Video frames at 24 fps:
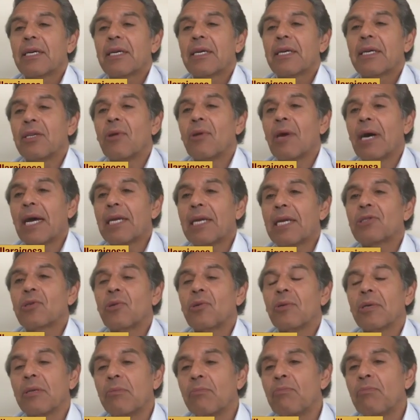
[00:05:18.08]
Cathedral High
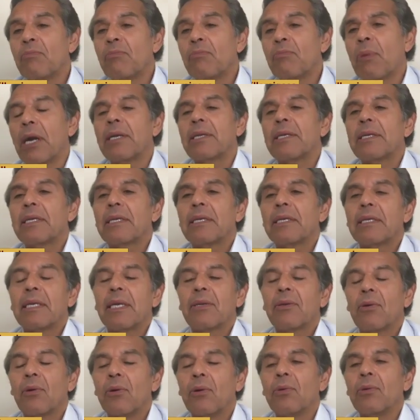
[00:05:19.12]
School in part,
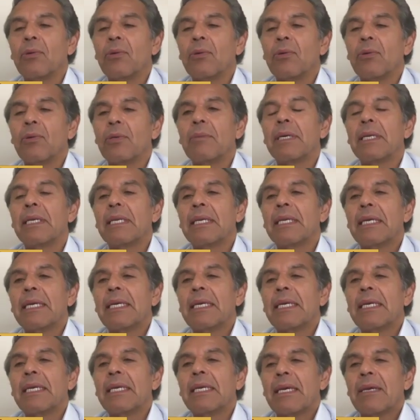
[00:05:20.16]
not only, but
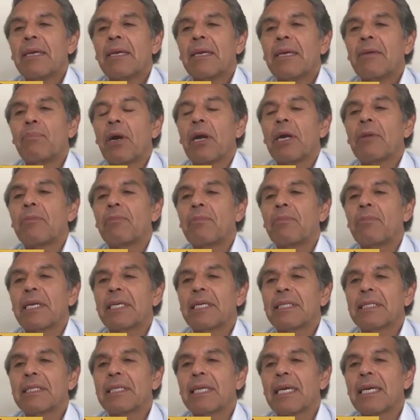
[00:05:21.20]
in part
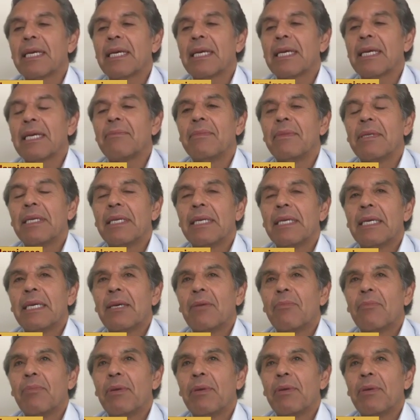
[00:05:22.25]
because I had
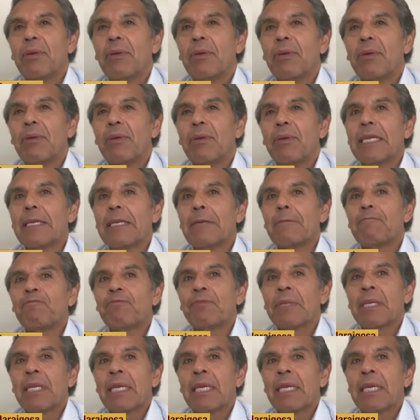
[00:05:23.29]
been fighting.